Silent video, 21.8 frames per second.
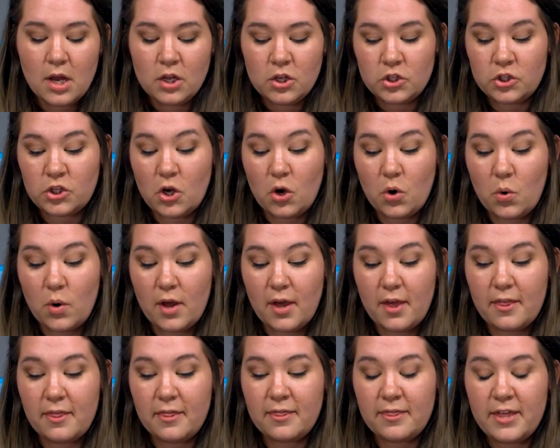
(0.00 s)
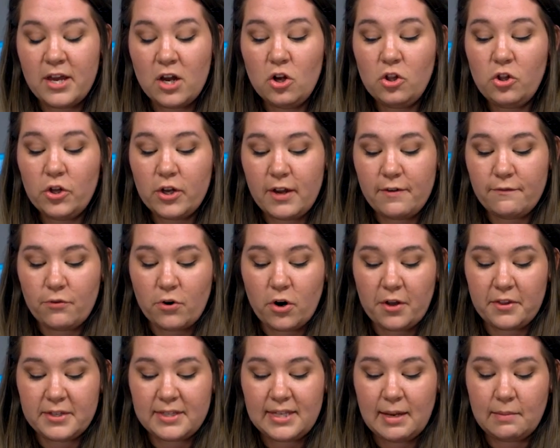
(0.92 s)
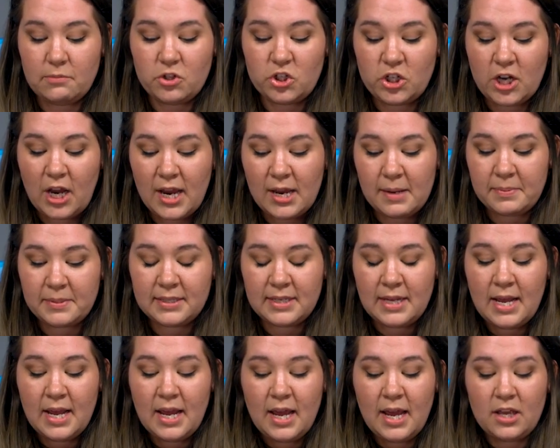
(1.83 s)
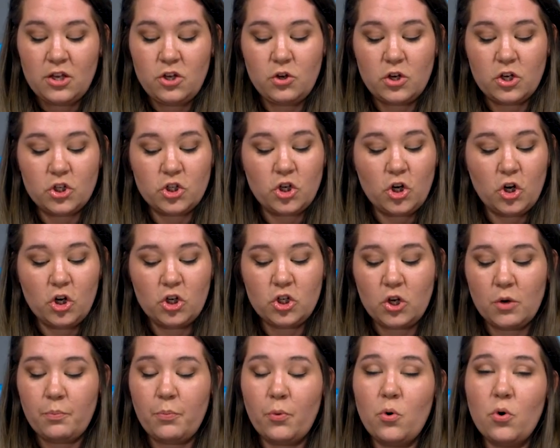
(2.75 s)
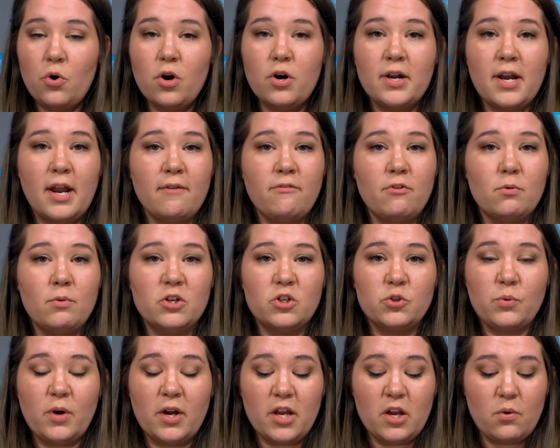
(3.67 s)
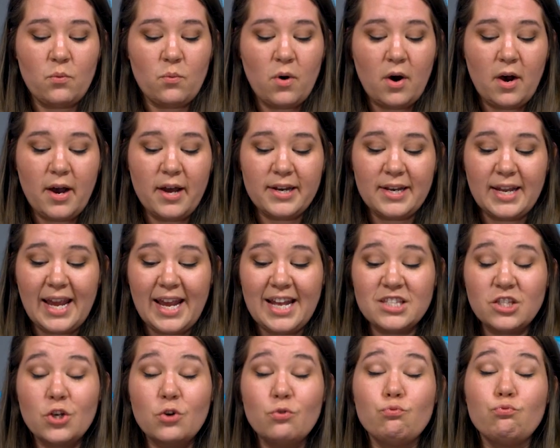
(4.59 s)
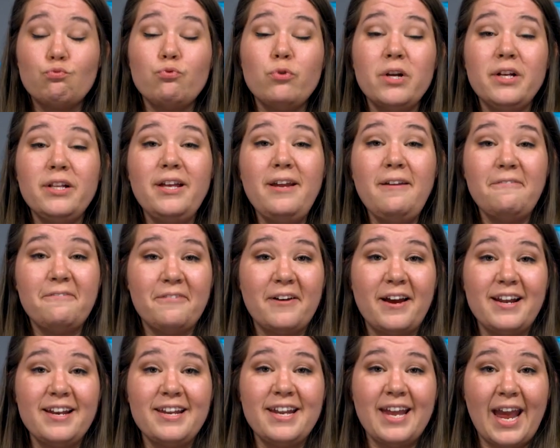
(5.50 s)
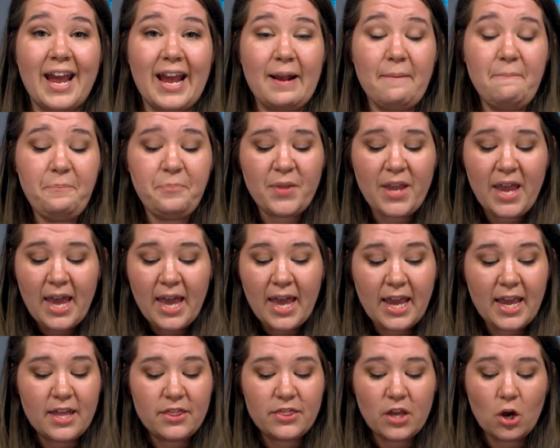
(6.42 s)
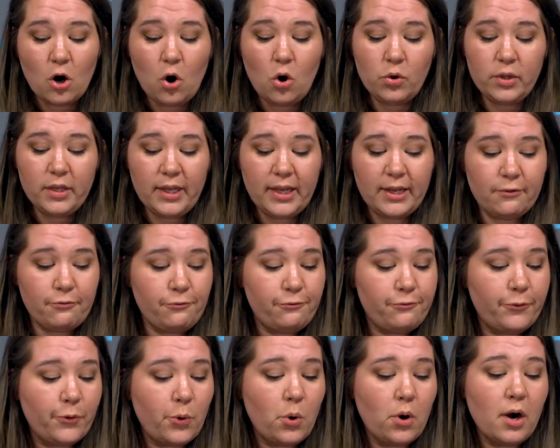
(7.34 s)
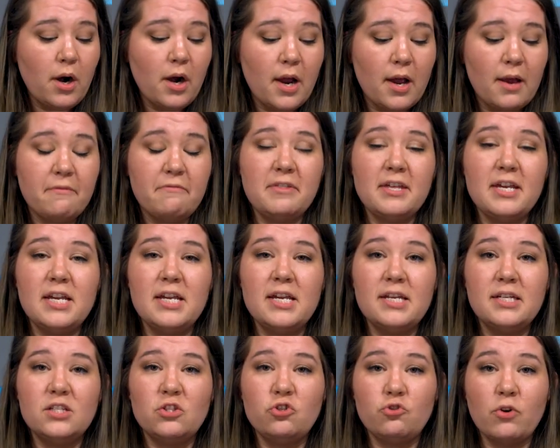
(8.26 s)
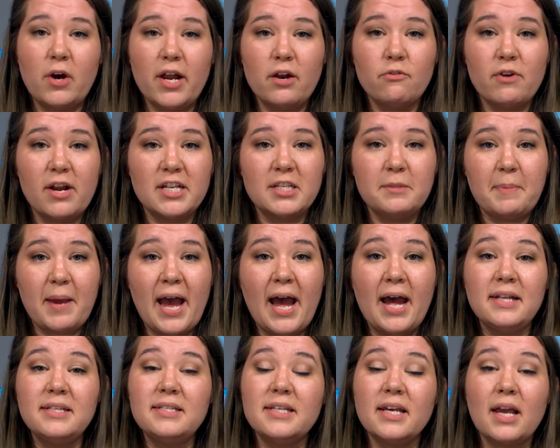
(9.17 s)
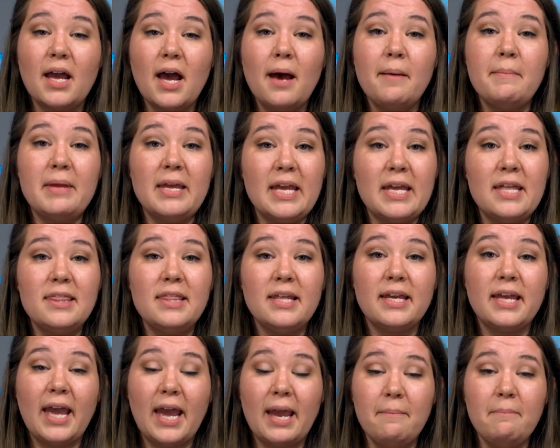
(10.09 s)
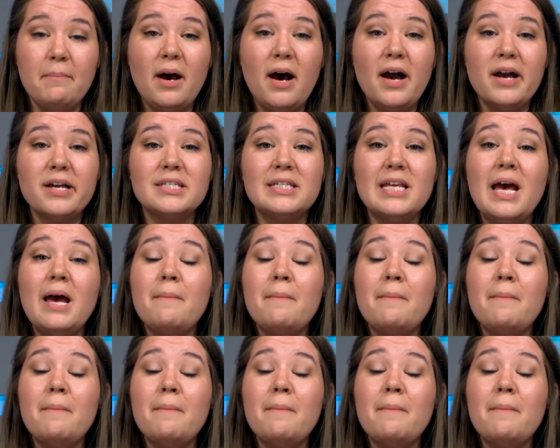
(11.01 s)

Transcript: So they're looking for all the same shapes. You can turn your board every which way you want. It's a really fun game, and there are only 4 of these dry erase pads that come in the game box,